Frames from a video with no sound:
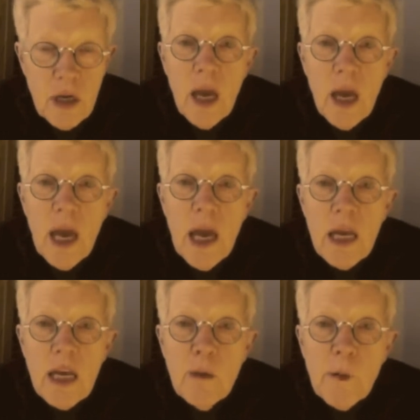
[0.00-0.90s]
And
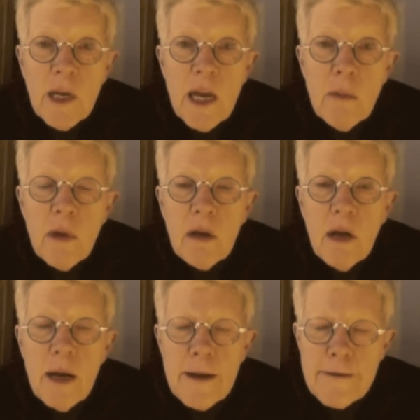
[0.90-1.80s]
it became
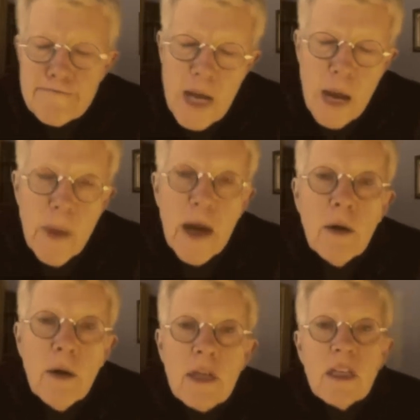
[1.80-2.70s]

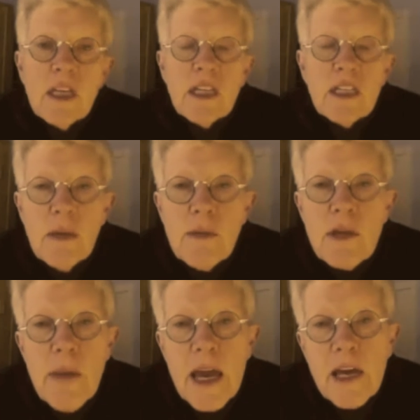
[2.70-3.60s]
apparent that some of
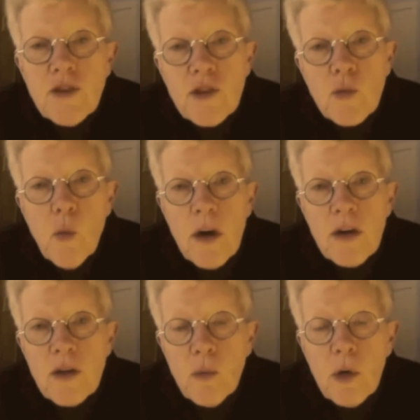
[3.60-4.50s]
the managers
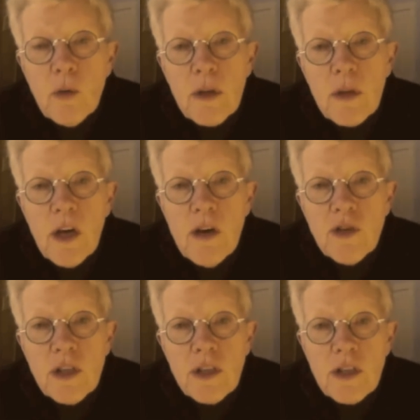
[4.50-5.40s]
wanted to work with
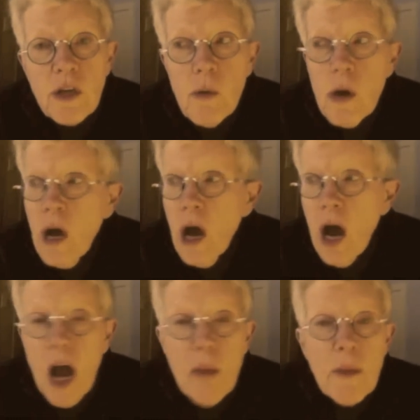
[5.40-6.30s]
coaches. So
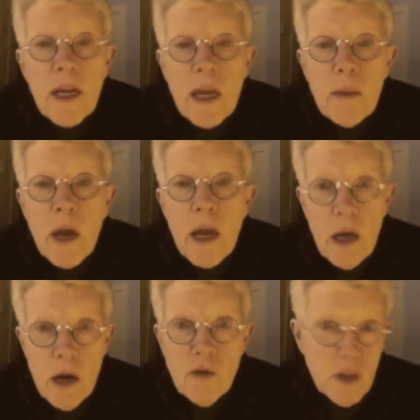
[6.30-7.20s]
I became a
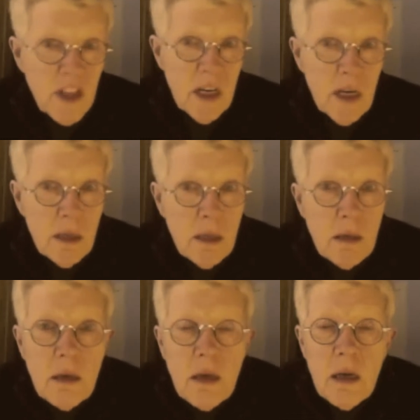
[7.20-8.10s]
coach then,
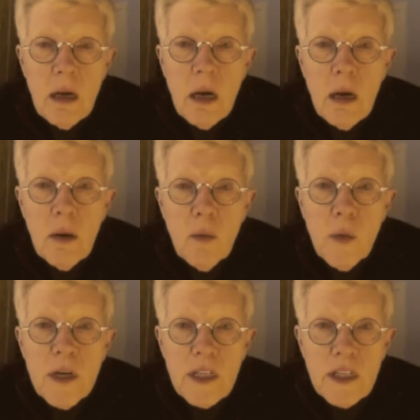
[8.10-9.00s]

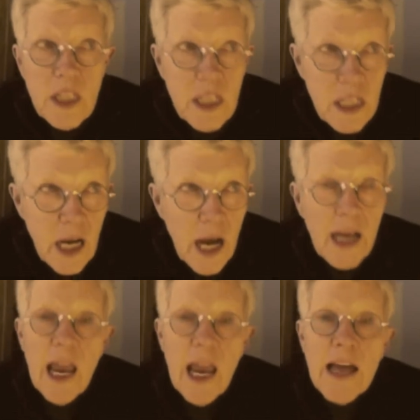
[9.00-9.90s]
went to CTI
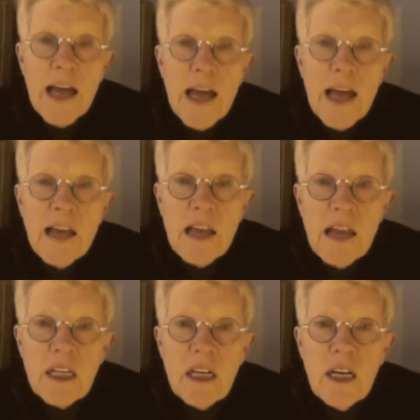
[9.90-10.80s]
classes,
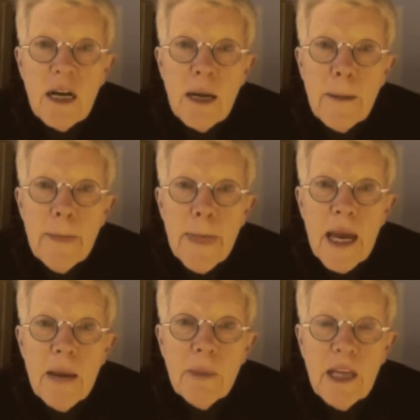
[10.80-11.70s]

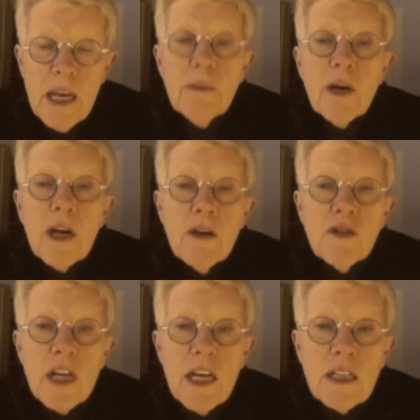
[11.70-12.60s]
and became a
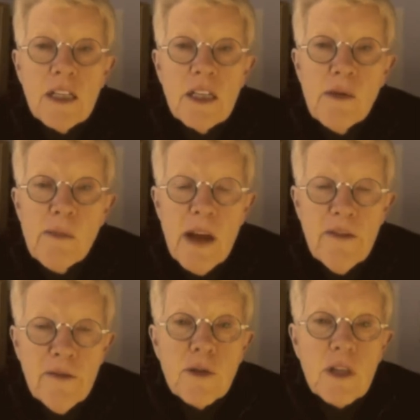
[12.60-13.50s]
coach. And some of my
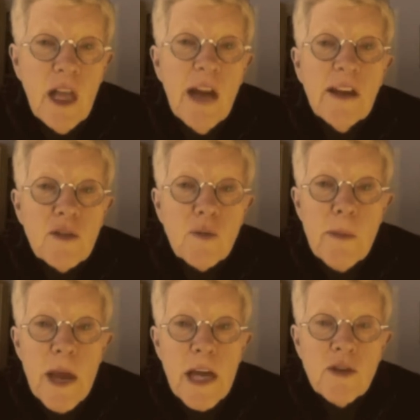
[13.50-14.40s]
first clients were
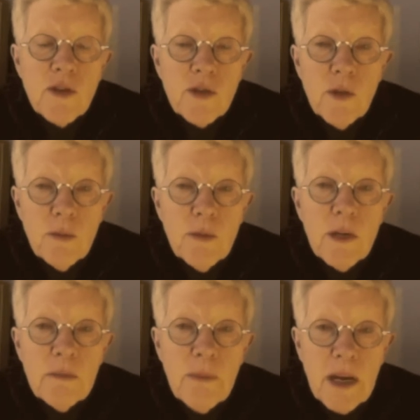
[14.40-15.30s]
managers who'd been
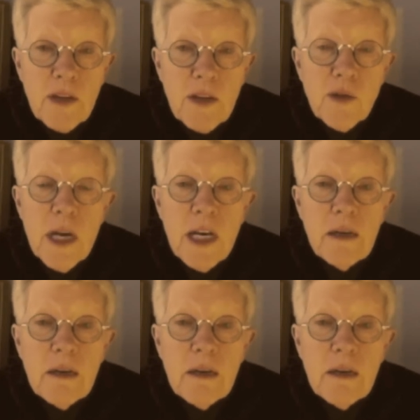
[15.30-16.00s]
in my training.